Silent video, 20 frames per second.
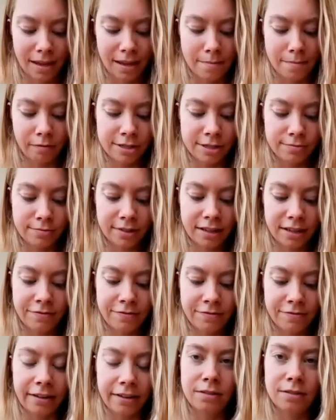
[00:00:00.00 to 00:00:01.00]
But what's really
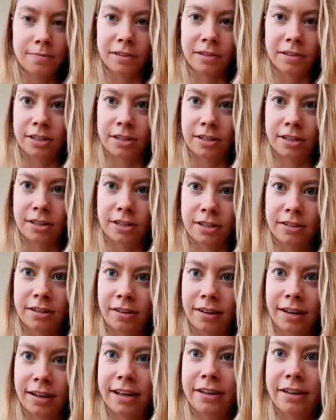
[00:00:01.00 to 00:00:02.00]
valuable to her in
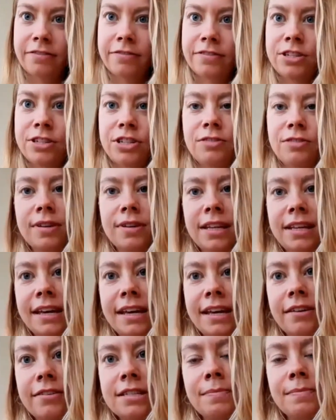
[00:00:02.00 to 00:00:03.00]
her life is she really
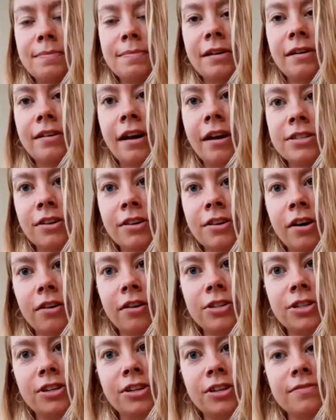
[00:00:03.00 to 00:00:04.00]
cares about arts and
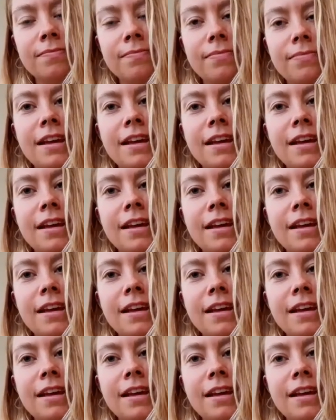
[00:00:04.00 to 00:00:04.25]
culture.